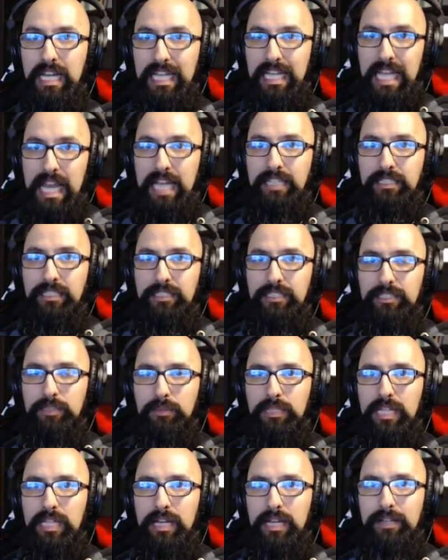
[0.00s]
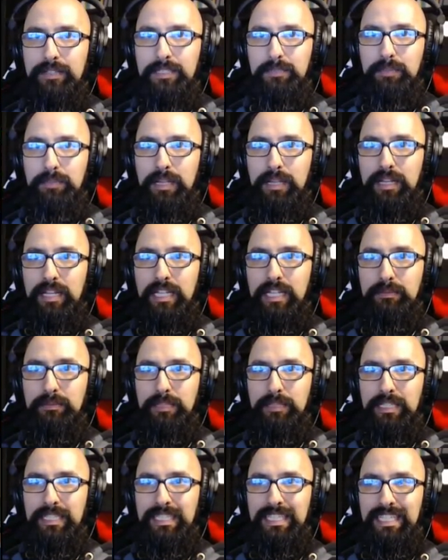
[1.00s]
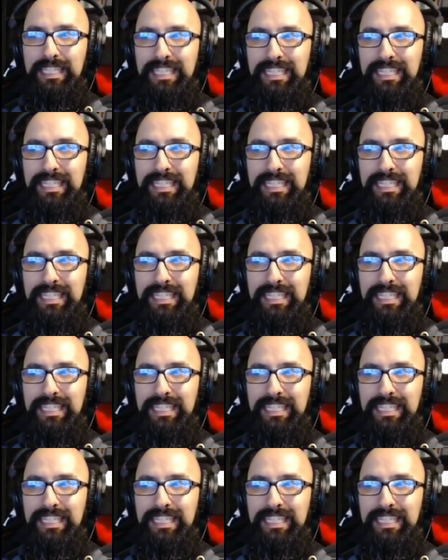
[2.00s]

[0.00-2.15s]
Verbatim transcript: I can. So what the hell does paralyze mean?